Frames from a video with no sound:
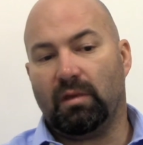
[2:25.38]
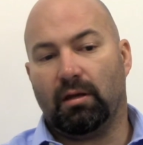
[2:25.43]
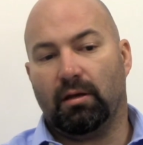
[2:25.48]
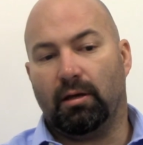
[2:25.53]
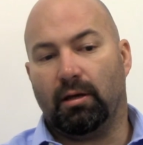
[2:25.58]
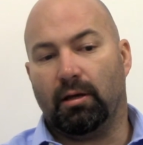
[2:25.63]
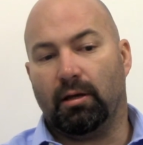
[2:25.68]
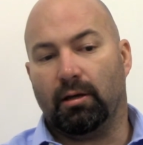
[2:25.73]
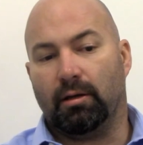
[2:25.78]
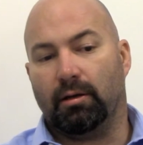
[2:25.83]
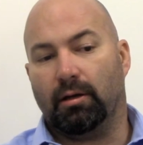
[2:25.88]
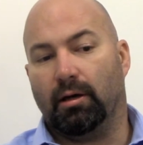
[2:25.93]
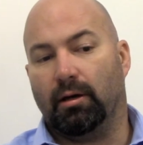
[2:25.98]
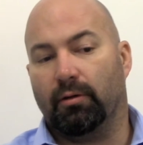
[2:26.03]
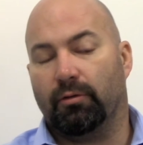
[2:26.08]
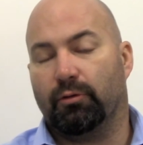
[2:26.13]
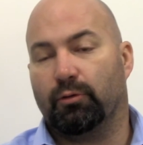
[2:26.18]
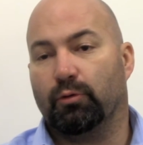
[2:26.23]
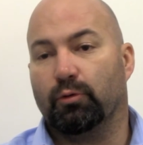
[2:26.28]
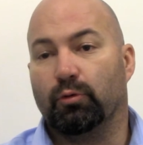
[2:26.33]
and uh,
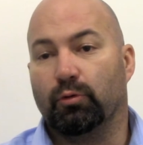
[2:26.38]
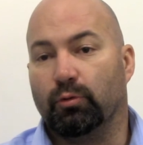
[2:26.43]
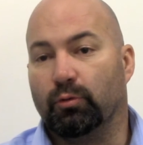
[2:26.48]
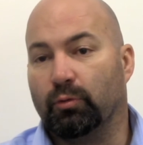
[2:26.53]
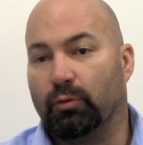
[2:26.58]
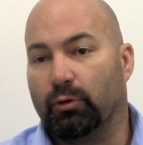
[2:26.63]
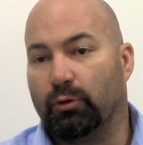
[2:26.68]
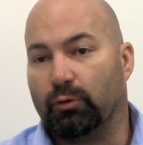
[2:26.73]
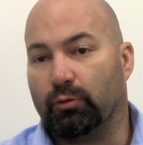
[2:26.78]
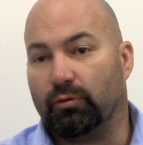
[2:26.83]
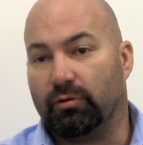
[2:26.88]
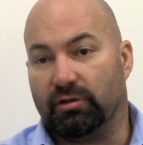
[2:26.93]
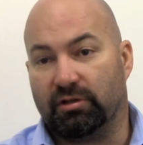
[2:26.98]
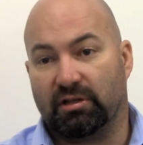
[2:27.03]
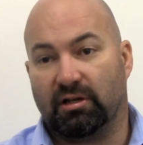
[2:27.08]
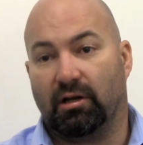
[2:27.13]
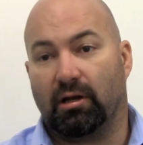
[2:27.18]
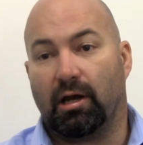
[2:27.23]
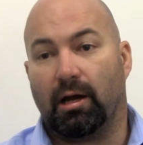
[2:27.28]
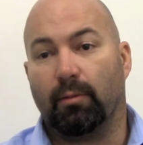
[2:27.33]
through, through this
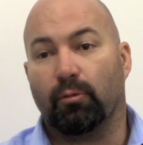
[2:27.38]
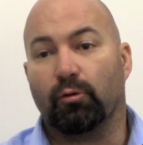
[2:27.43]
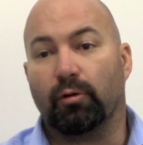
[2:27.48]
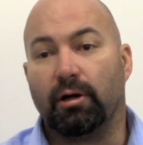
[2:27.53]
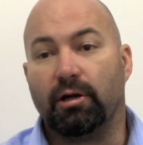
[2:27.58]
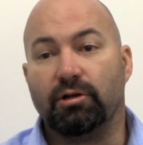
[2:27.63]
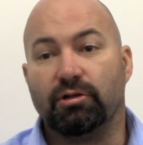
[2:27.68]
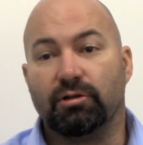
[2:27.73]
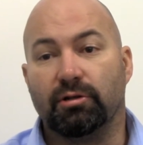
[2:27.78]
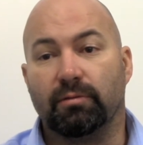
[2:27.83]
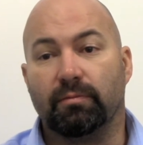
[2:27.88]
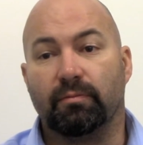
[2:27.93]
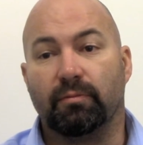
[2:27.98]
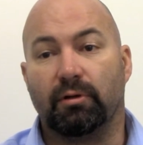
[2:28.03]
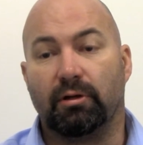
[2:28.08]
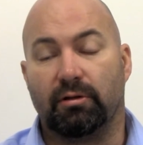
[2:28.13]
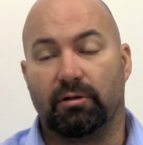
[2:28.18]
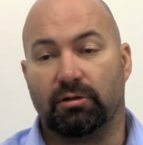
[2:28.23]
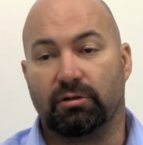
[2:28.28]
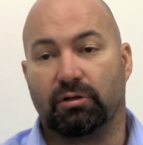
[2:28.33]
collaboration
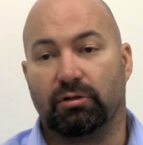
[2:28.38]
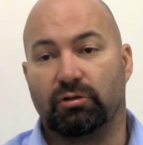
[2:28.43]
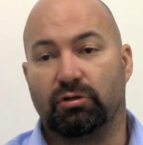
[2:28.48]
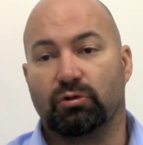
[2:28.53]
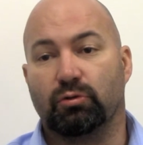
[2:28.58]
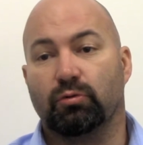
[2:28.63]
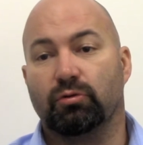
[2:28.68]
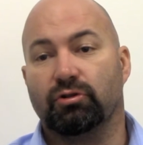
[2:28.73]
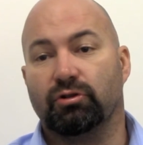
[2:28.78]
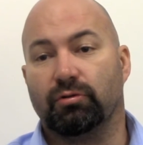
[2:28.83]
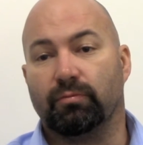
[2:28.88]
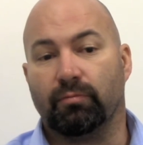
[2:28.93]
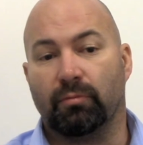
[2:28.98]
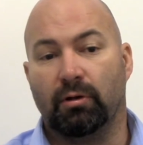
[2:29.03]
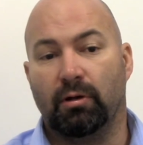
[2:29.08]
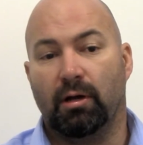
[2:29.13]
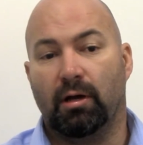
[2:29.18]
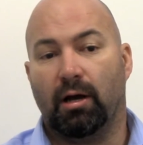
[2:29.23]
and this consortium,